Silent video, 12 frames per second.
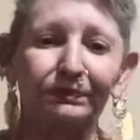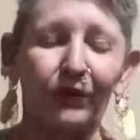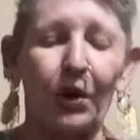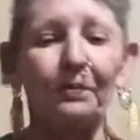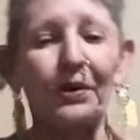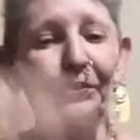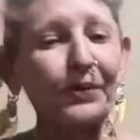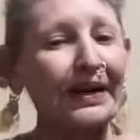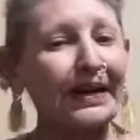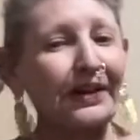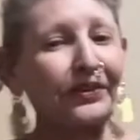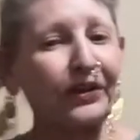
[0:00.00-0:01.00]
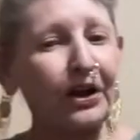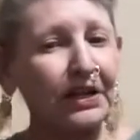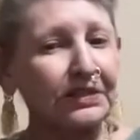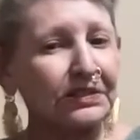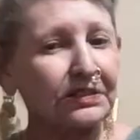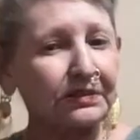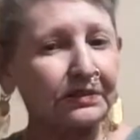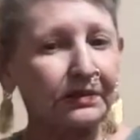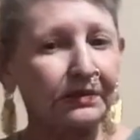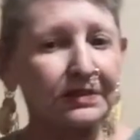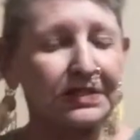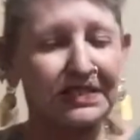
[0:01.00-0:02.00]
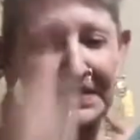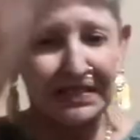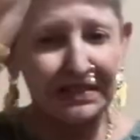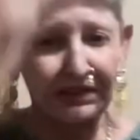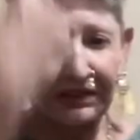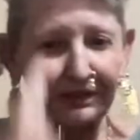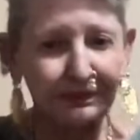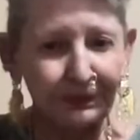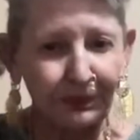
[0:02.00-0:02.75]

No more running thoughts. Still.